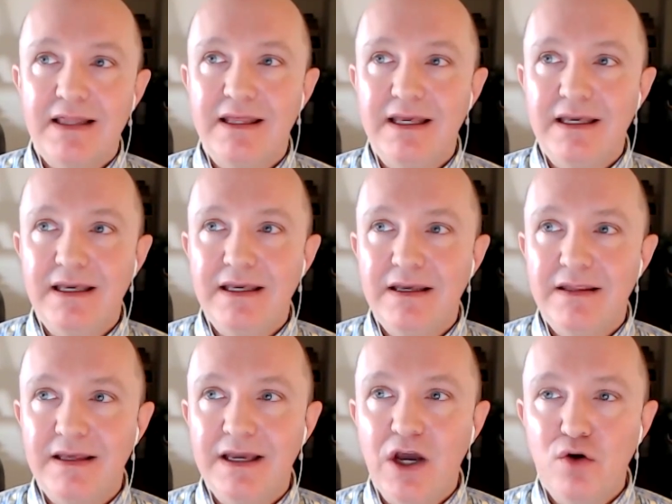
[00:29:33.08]
the
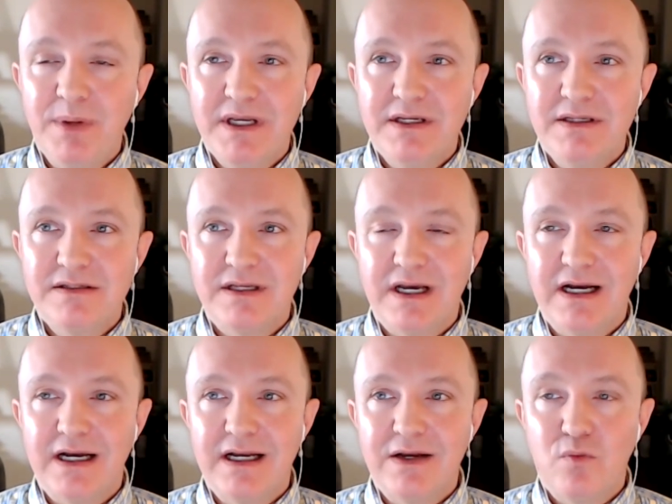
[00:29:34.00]
the hope is
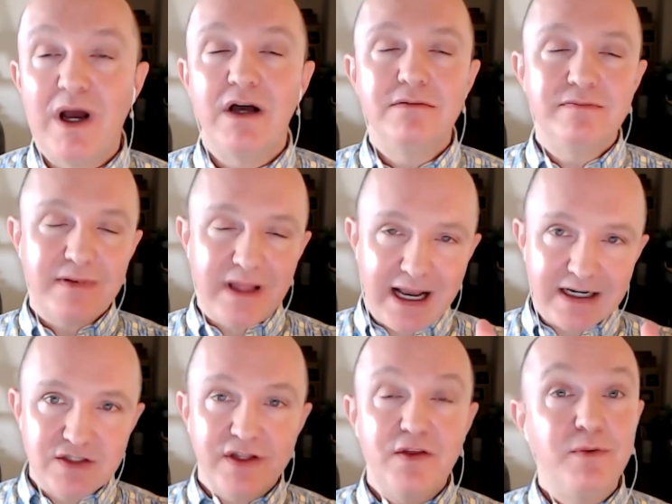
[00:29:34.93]
uh, well,
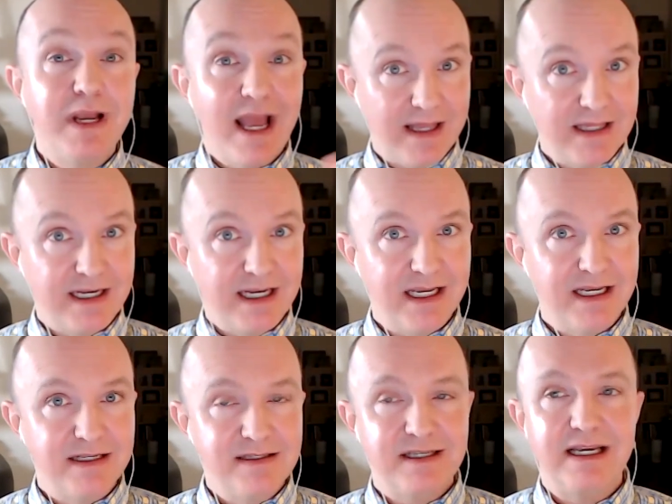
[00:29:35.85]
actually, the reality
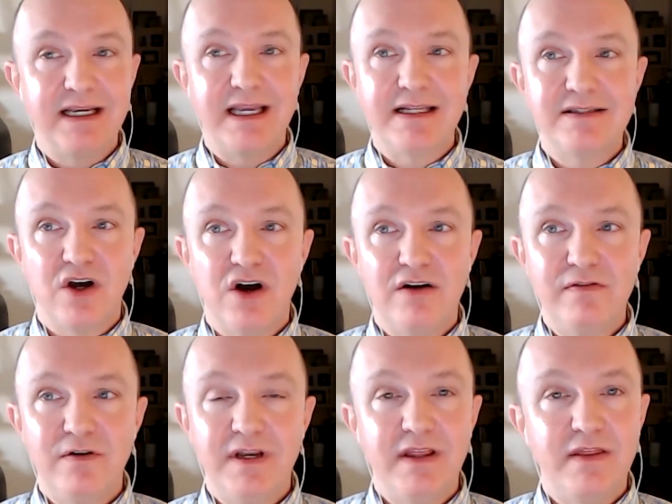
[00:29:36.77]
is it gets
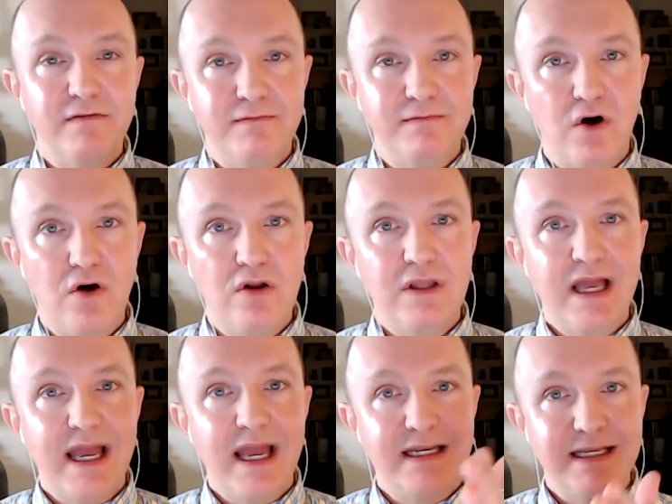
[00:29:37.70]
offered in the fall
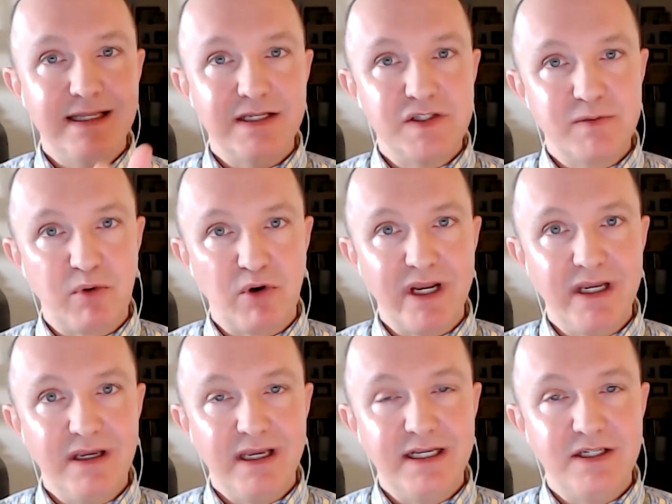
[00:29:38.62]
and in the
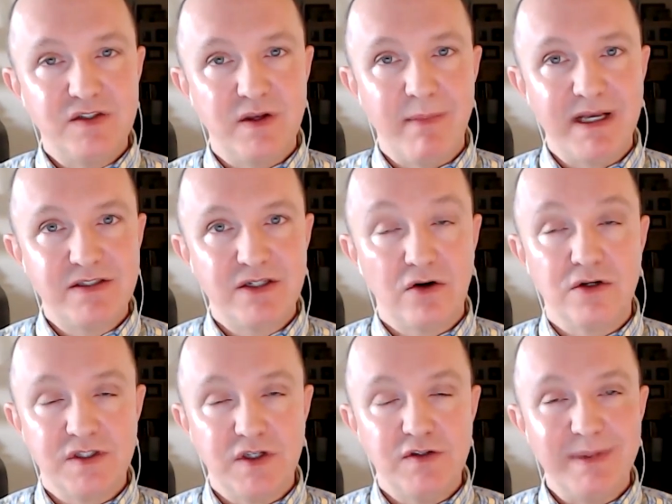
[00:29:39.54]
spring each semester, or
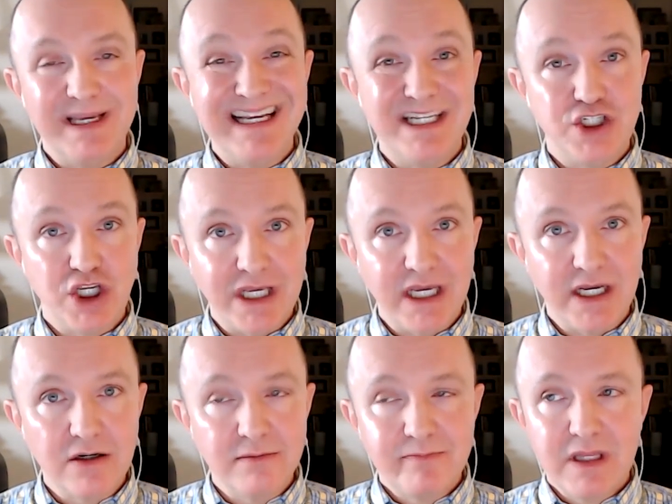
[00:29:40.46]
excuse me, each
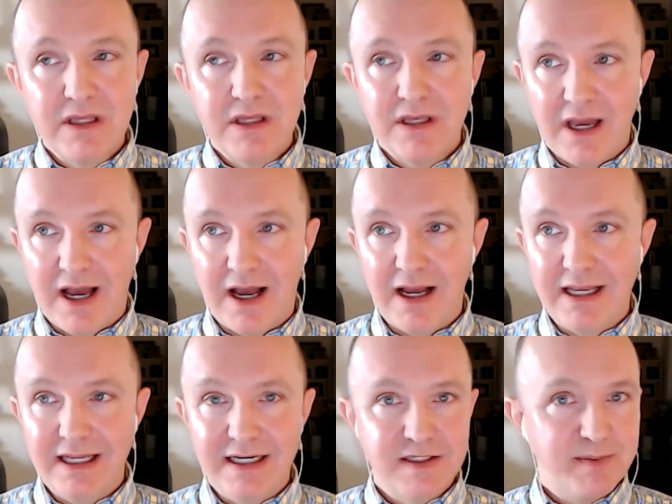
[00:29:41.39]
year. Uh,
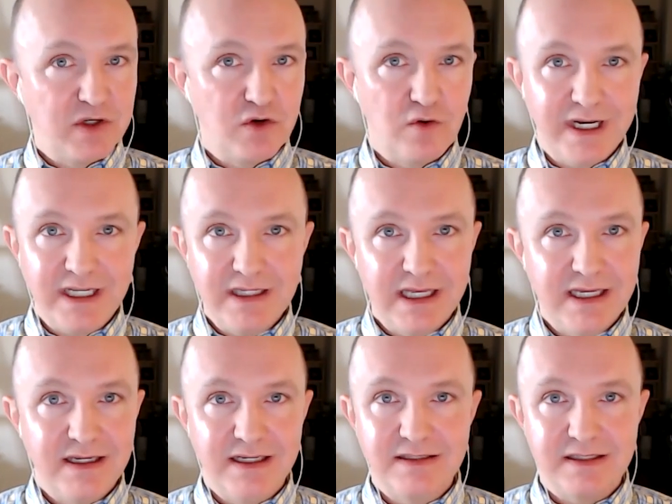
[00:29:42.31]
it has been
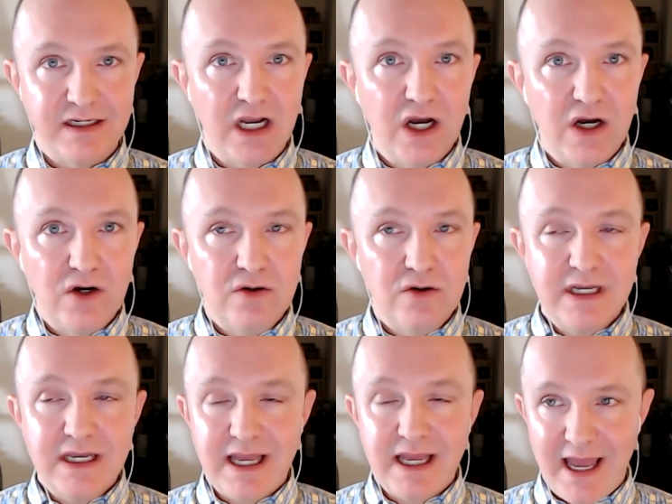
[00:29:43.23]
greenlit. It's a go,
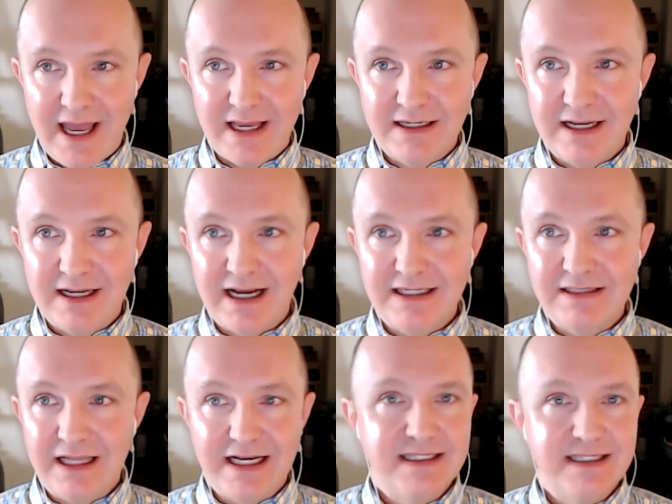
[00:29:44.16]
and I,
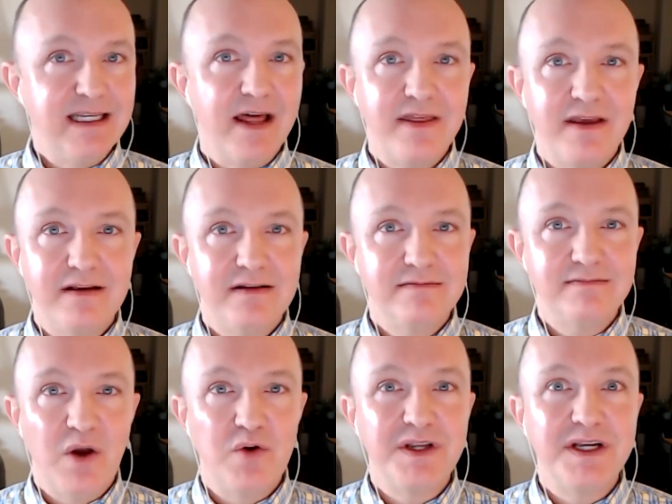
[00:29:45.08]
I see nothing
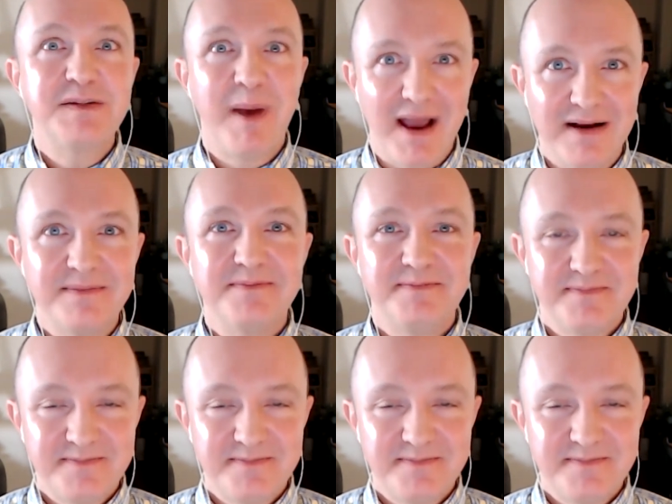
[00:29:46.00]
holding us back.